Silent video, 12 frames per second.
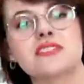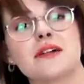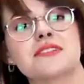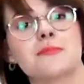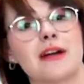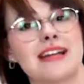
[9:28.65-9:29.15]

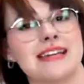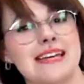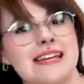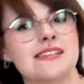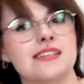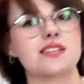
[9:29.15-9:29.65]
down to my
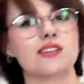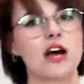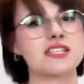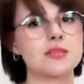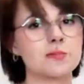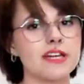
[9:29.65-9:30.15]
knees. It's
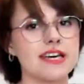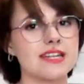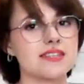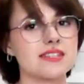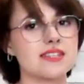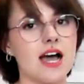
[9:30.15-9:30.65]
got a split in
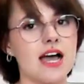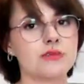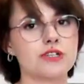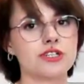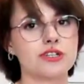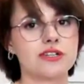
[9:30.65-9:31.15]
the side,
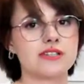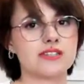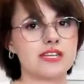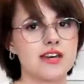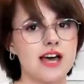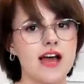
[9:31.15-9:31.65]
which you can
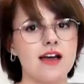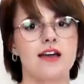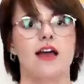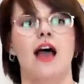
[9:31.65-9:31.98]
see there,